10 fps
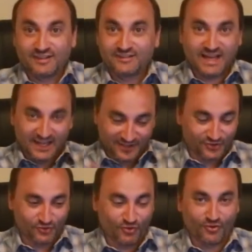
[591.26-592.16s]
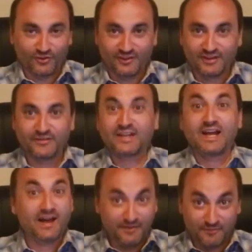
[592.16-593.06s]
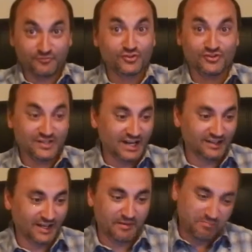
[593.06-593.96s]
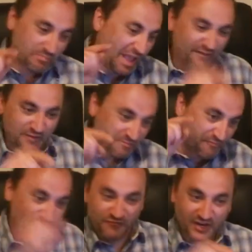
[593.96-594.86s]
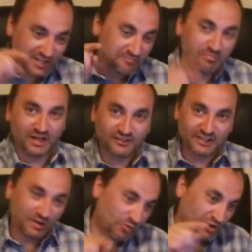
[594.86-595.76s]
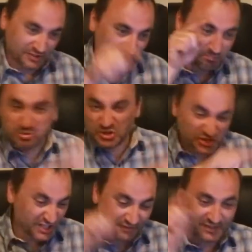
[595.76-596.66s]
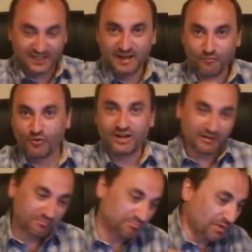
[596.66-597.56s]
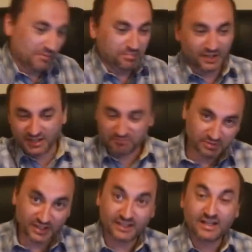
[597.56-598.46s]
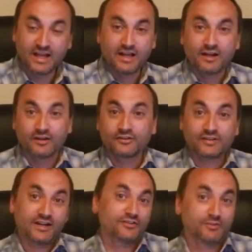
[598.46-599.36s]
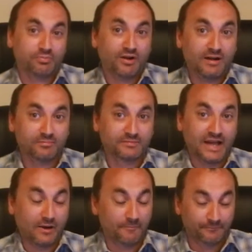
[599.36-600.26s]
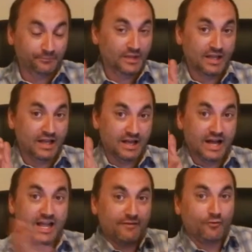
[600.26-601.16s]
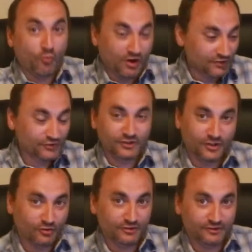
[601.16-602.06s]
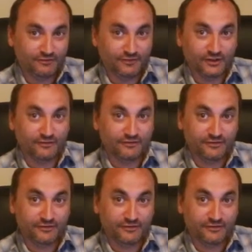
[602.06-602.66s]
out of control. I mean, I'm just yelling. Every freaking button on that washer, I'm pushing every damn one. I'm unplugging, plugging. Because here's the problem now. I have a washer loaded full of